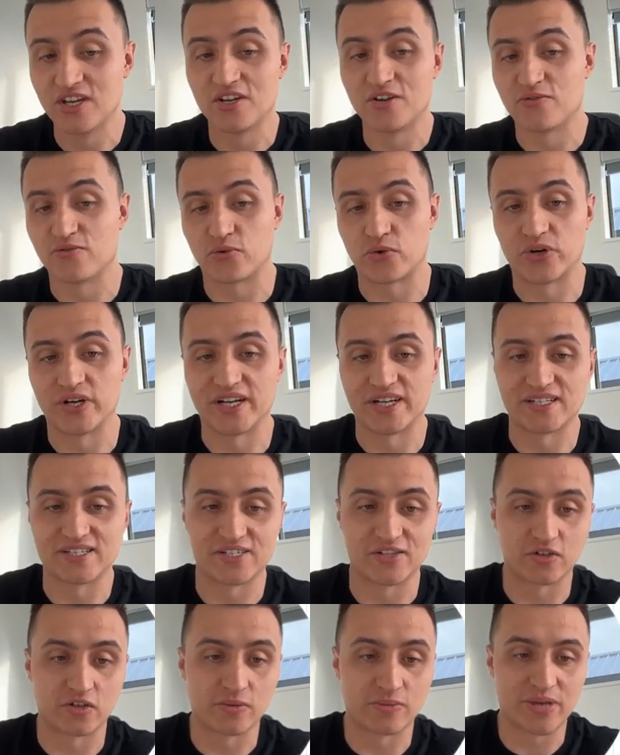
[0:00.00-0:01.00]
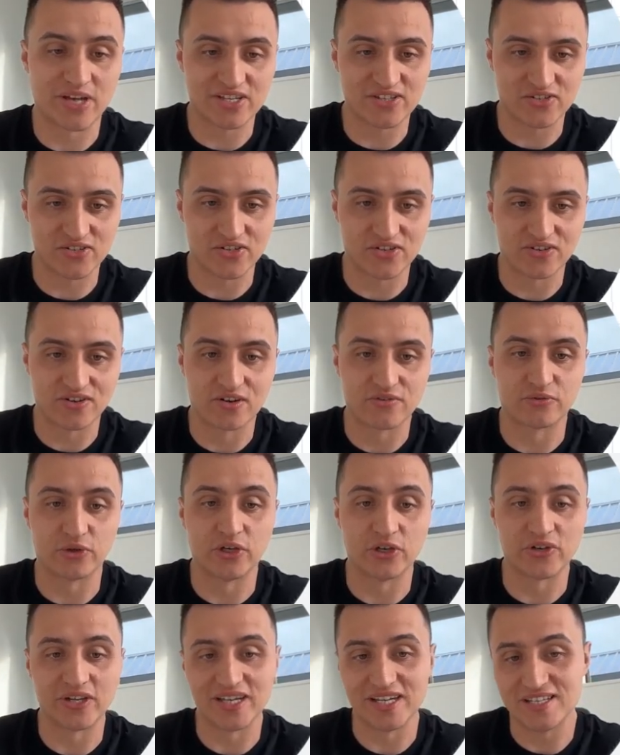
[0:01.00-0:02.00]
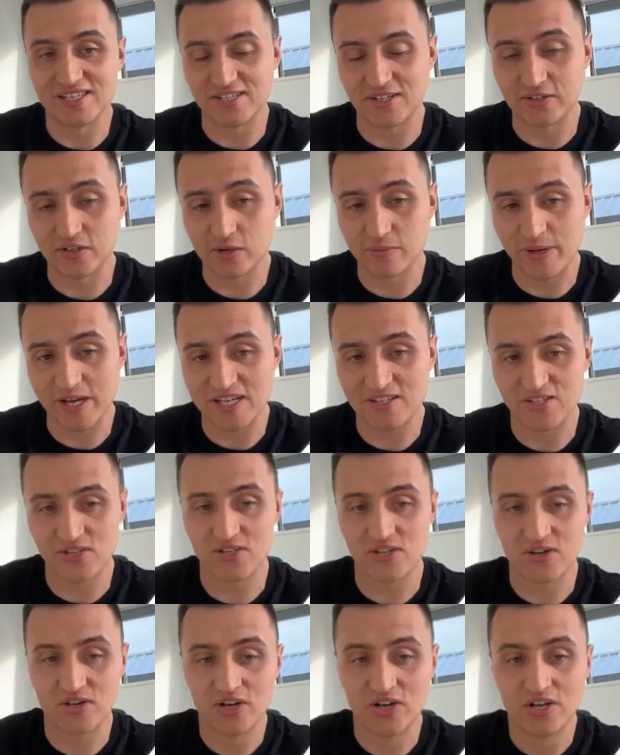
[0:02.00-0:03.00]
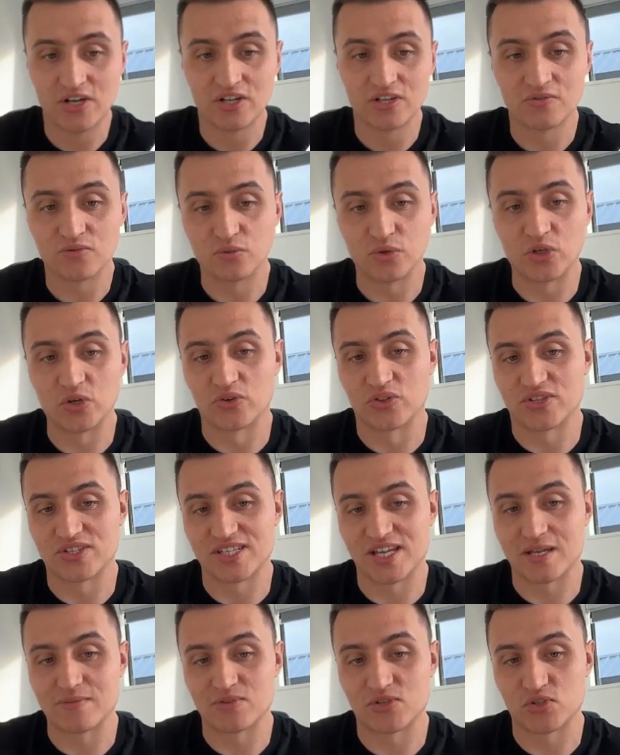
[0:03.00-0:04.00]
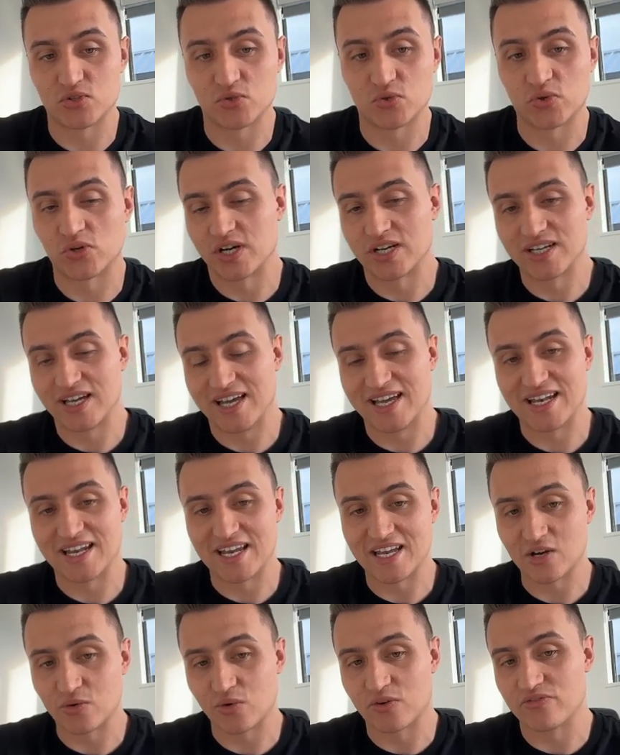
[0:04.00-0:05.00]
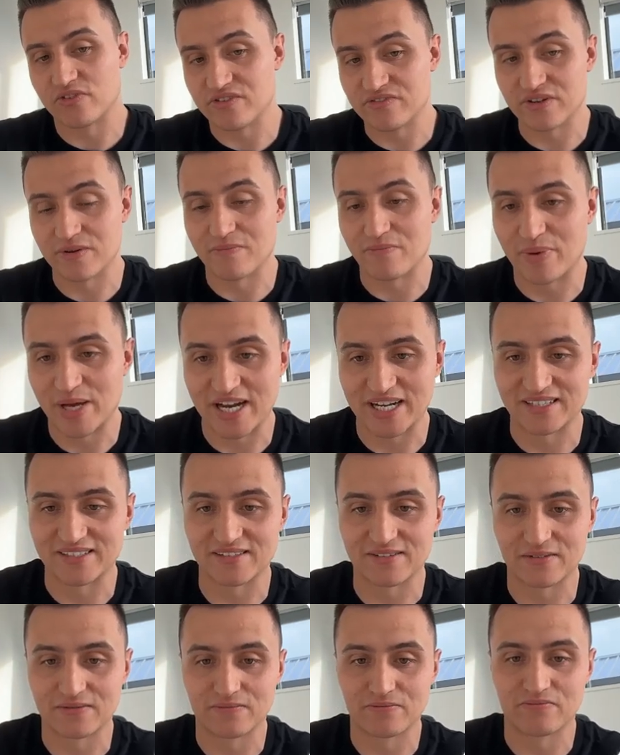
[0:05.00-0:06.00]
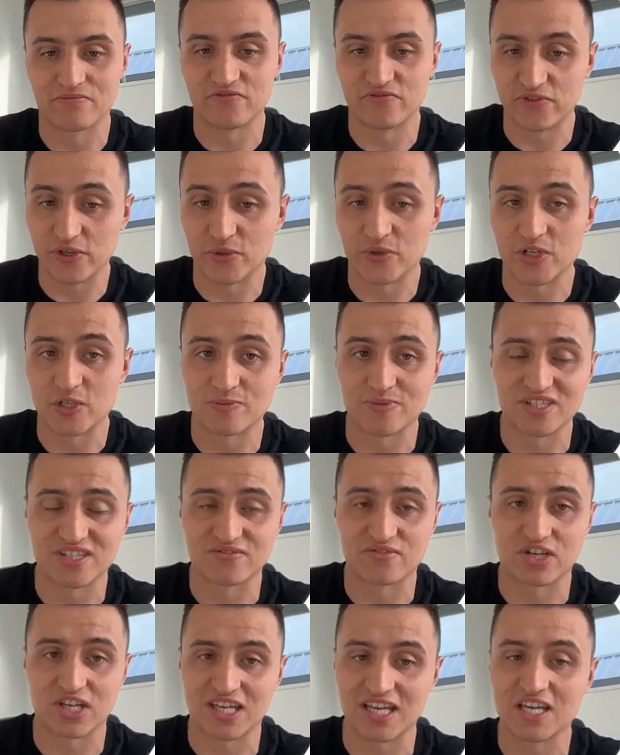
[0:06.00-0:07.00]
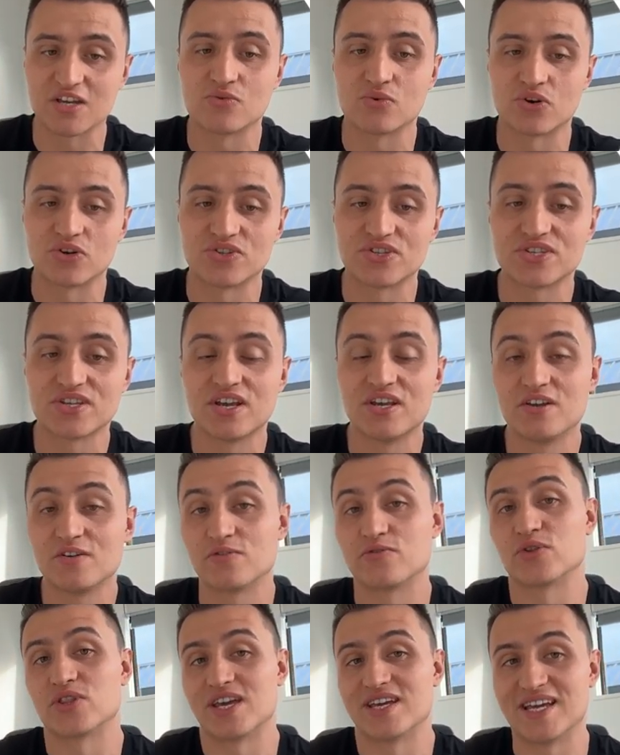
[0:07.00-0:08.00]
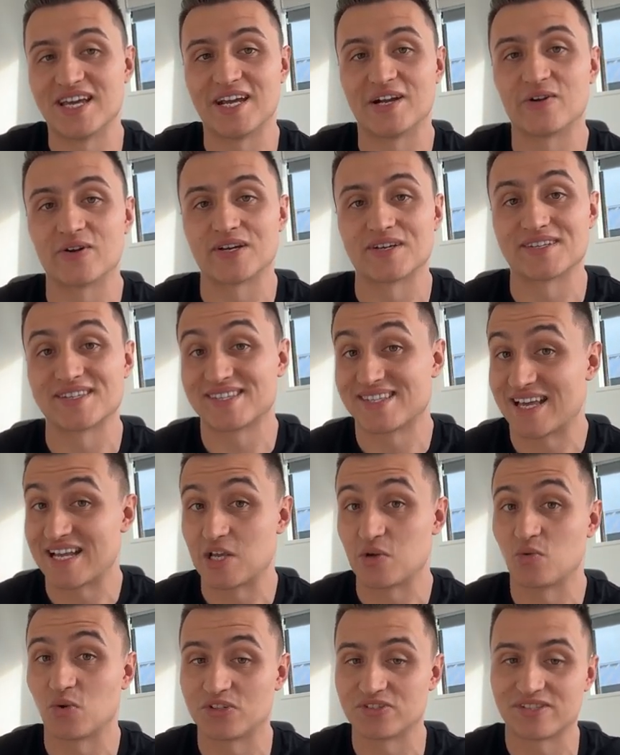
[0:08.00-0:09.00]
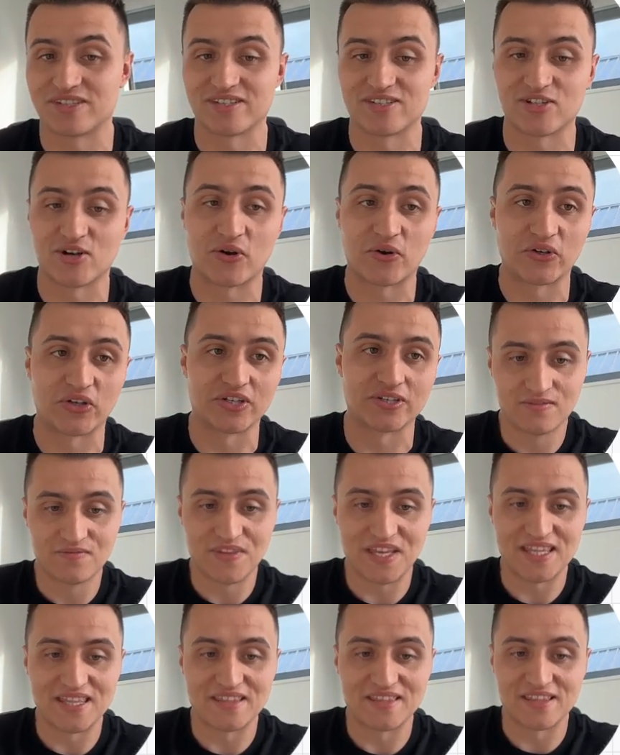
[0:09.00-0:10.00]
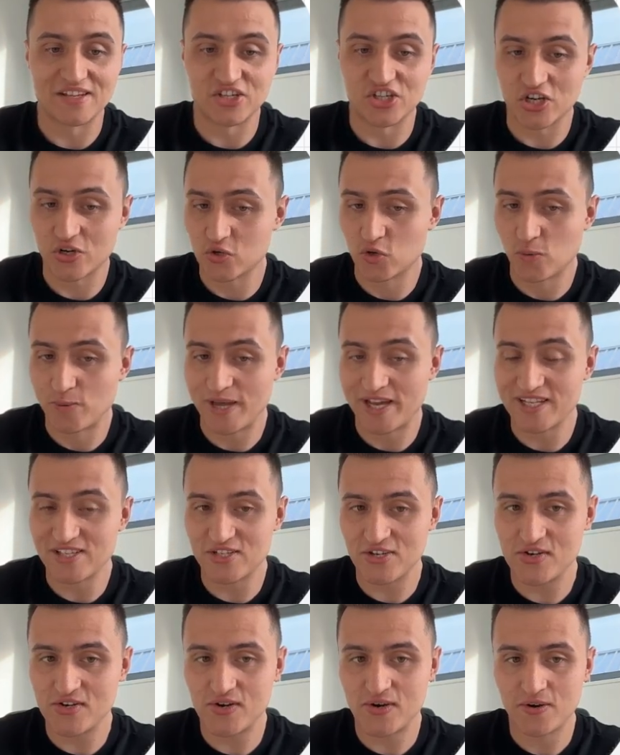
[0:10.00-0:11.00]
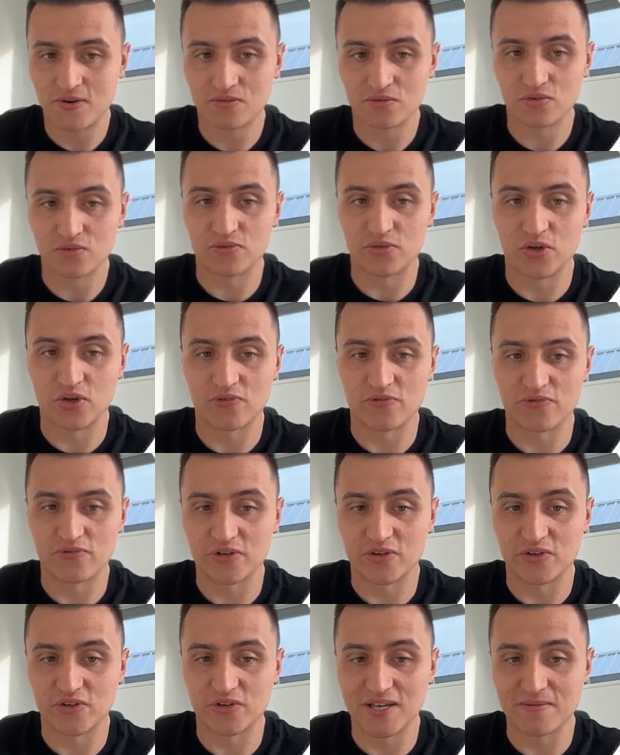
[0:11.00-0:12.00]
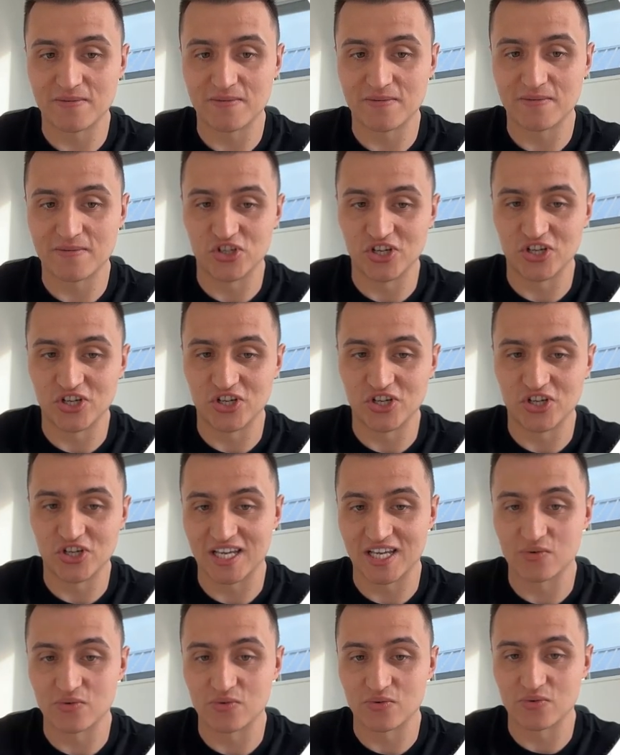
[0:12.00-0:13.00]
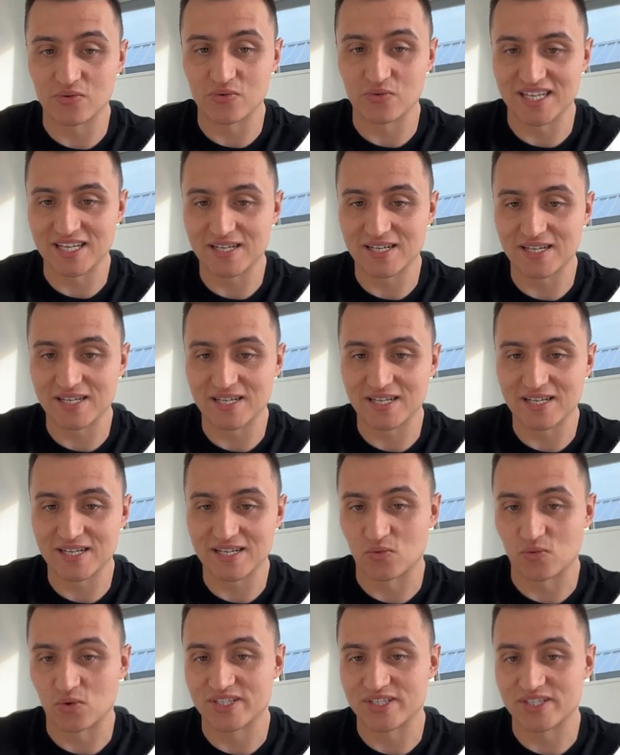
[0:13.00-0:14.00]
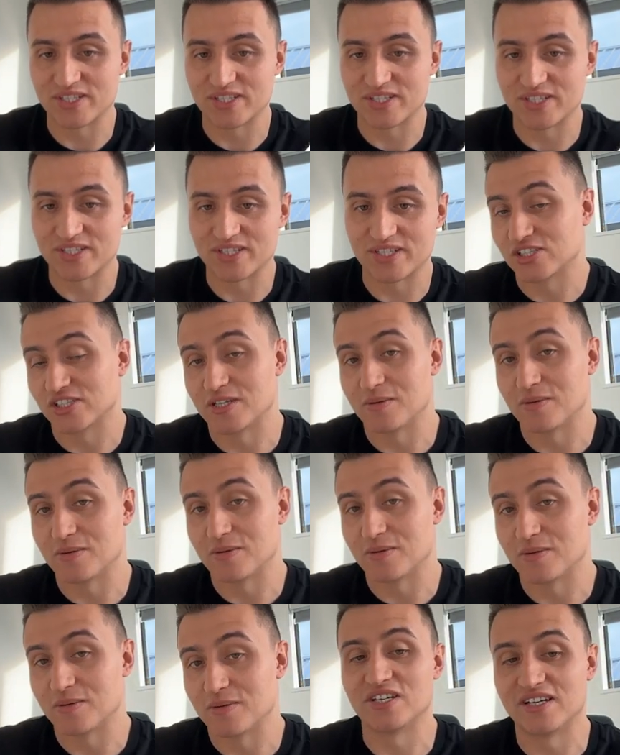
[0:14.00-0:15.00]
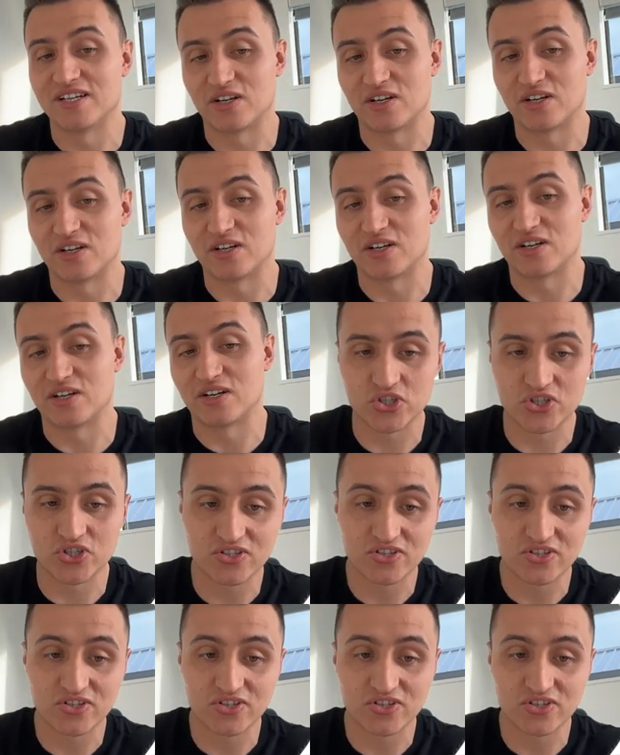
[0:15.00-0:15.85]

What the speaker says: for an exterior painter. If we go to interior painter, we got the same story. And here we've even picked very specific keywords for the areas that he wants to target. And then the general painter, we've got very generic keywords again, based on what's actually bringing in conversions.